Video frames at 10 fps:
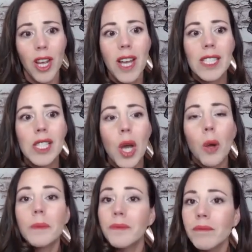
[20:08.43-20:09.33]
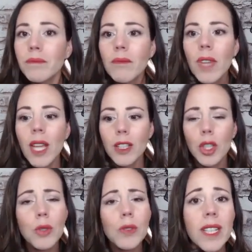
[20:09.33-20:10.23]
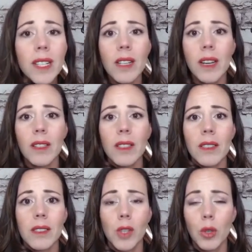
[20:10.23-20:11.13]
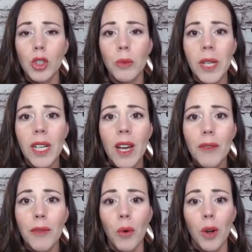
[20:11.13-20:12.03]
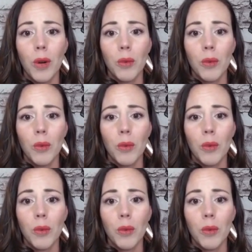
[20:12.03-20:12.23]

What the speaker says: So using social media for